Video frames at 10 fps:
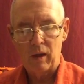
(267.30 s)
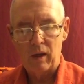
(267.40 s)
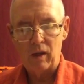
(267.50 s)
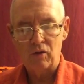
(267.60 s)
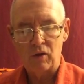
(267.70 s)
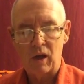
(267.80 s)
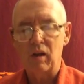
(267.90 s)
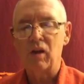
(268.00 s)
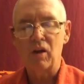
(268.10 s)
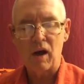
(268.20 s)
He
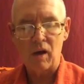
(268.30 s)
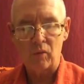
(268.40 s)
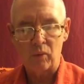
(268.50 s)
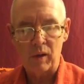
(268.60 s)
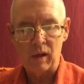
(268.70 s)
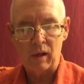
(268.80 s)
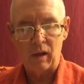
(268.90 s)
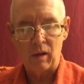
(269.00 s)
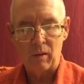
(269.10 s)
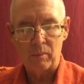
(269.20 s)
said, "Not
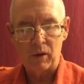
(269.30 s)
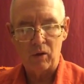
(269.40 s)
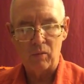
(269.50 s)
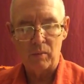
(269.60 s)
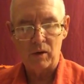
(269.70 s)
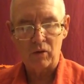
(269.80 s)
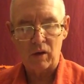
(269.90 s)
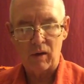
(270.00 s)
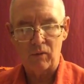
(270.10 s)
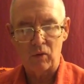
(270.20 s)
really, but you must
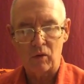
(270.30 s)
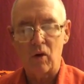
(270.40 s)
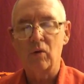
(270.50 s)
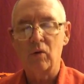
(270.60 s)
have your own."